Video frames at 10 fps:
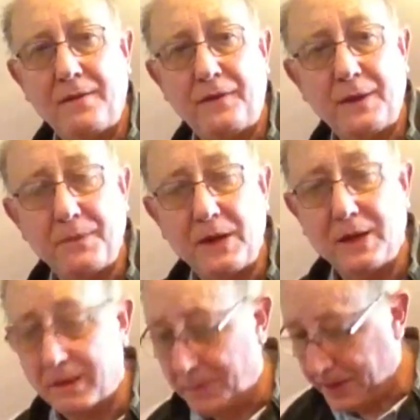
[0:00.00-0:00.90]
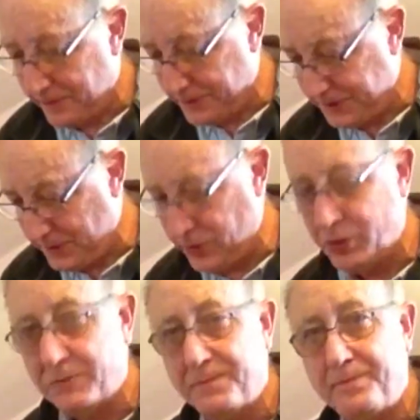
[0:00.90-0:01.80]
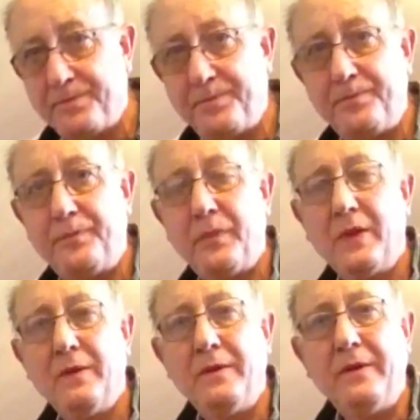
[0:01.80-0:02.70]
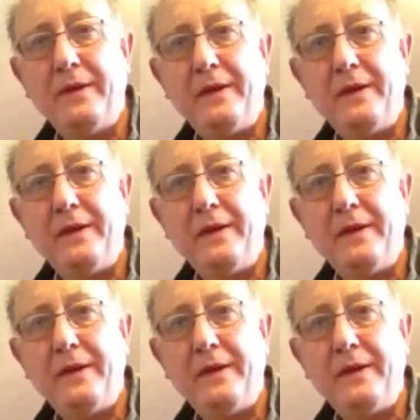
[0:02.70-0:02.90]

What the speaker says: Flip the little micro switch. On,